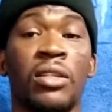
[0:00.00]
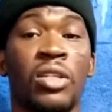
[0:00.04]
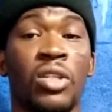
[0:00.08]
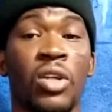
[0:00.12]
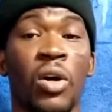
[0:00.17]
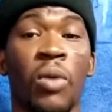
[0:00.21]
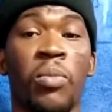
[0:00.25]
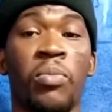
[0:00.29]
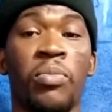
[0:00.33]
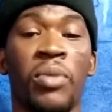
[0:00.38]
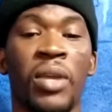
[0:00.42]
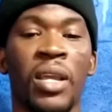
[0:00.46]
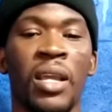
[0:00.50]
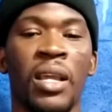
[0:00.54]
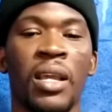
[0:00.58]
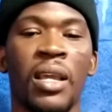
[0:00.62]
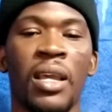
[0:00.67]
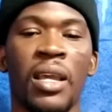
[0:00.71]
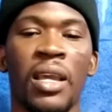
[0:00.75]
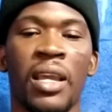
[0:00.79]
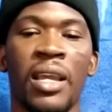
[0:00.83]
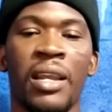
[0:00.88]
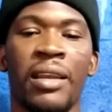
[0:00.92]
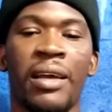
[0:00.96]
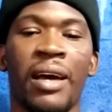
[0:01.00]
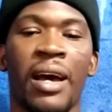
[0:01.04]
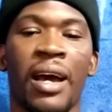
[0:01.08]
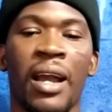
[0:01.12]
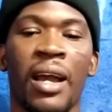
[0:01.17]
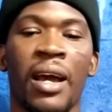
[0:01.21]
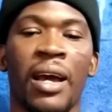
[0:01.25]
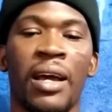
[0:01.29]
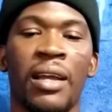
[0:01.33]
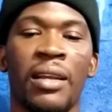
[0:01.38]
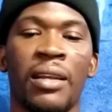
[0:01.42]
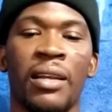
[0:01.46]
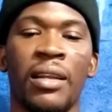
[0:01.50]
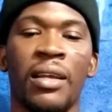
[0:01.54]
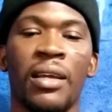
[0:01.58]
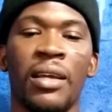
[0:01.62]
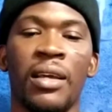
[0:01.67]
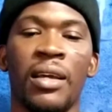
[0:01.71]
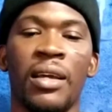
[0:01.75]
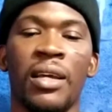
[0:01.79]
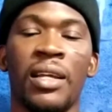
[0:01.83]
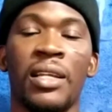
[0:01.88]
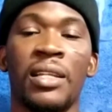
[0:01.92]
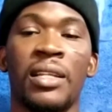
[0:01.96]
Dopi in Akan
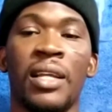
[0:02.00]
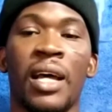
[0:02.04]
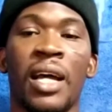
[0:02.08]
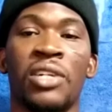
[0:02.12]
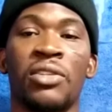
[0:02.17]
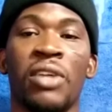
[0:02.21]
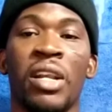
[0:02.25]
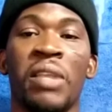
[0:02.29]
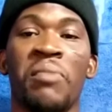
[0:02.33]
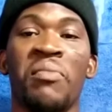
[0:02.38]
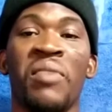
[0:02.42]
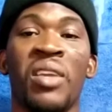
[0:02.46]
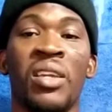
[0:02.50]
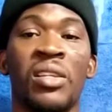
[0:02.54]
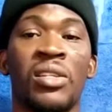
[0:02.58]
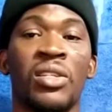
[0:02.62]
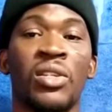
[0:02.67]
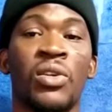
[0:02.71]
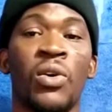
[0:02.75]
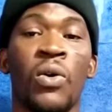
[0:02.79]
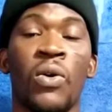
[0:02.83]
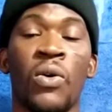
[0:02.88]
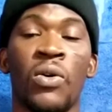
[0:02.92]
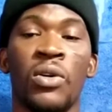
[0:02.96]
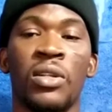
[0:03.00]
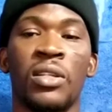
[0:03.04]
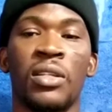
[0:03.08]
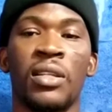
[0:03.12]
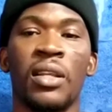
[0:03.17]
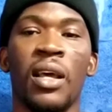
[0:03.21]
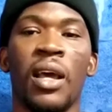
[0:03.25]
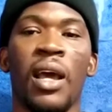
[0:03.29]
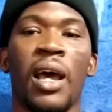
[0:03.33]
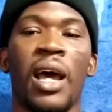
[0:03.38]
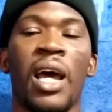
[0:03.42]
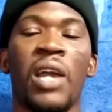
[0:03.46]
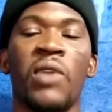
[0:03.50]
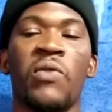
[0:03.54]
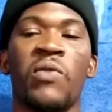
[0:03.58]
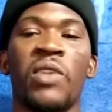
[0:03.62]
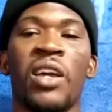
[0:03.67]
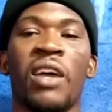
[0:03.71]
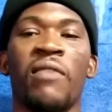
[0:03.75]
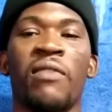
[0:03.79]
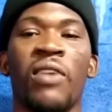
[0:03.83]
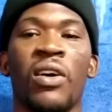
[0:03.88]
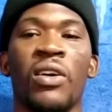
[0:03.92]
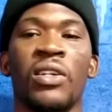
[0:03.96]
is actually means ghost, and we
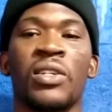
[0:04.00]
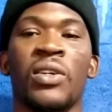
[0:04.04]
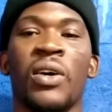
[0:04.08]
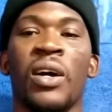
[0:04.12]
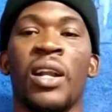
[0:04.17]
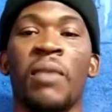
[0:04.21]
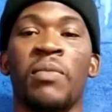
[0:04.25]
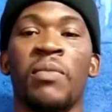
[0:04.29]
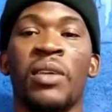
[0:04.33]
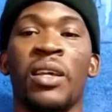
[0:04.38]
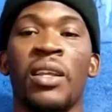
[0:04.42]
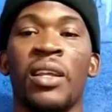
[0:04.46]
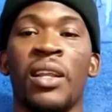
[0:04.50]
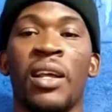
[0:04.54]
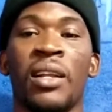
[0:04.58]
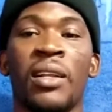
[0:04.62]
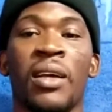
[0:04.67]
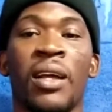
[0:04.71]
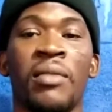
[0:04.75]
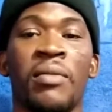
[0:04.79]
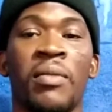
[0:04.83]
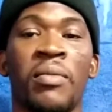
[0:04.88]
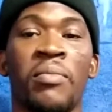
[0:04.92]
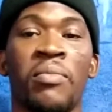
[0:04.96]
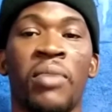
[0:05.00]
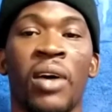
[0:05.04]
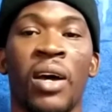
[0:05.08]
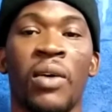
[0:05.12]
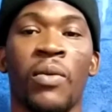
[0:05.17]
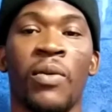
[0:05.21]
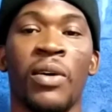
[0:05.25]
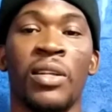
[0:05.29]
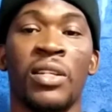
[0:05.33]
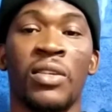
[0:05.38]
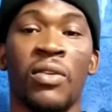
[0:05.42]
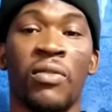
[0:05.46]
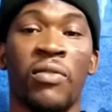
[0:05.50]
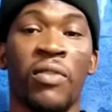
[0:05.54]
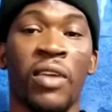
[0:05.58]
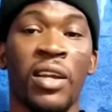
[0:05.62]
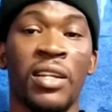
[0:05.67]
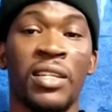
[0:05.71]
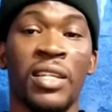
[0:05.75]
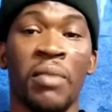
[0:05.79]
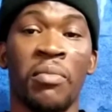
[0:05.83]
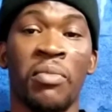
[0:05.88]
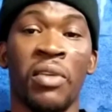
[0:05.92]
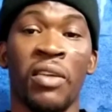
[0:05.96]
have also adapted it in Patwa. So for
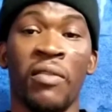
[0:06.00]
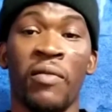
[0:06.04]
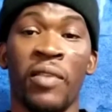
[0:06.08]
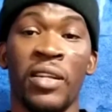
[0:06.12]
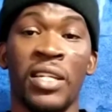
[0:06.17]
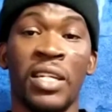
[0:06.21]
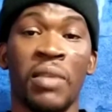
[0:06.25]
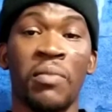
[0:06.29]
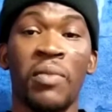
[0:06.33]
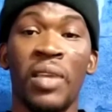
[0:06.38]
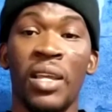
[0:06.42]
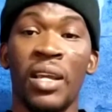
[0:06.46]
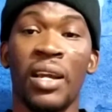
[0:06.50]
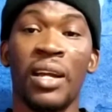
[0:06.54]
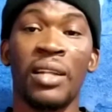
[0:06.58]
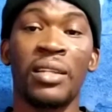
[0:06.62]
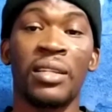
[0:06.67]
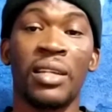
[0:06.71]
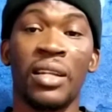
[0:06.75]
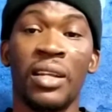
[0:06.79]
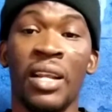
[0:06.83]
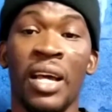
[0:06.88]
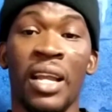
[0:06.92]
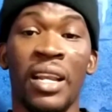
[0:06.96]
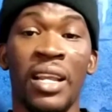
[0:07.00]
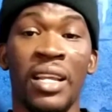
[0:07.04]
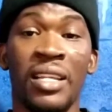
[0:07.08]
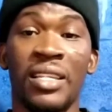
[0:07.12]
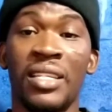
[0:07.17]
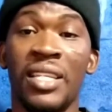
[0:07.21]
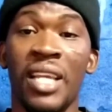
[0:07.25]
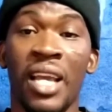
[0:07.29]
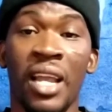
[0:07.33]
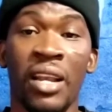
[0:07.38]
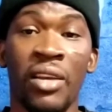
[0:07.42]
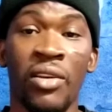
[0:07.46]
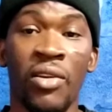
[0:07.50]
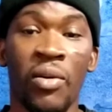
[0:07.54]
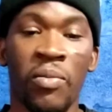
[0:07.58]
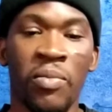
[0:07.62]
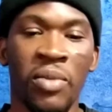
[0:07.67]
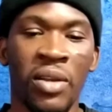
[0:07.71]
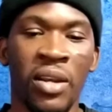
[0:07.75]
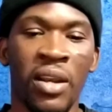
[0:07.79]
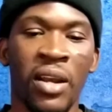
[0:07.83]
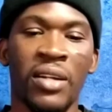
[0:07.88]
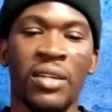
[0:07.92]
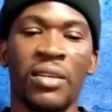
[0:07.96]
example, if a Jamaican tell you that they see a
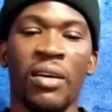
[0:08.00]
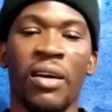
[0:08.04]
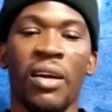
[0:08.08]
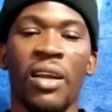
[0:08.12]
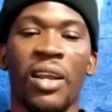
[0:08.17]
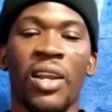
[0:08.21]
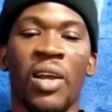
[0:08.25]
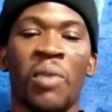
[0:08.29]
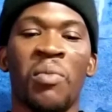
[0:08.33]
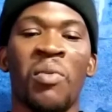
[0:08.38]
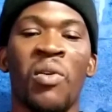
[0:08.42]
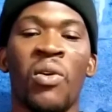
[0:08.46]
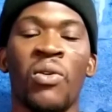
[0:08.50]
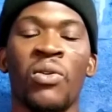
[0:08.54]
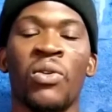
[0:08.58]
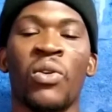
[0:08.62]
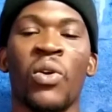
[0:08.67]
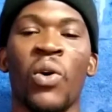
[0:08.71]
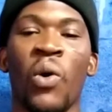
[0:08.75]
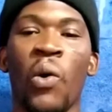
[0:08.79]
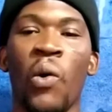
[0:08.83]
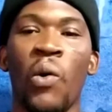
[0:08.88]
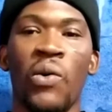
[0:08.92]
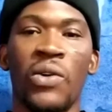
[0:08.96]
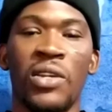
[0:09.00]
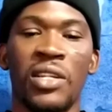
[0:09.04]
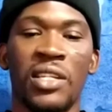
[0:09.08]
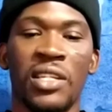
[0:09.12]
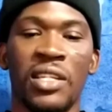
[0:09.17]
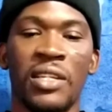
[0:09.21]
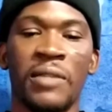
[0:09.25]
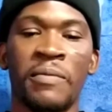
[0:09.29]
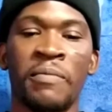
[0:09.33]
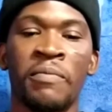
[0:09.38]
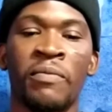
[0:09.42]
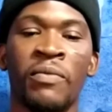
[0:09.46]
dopi, they're talking about ghosts.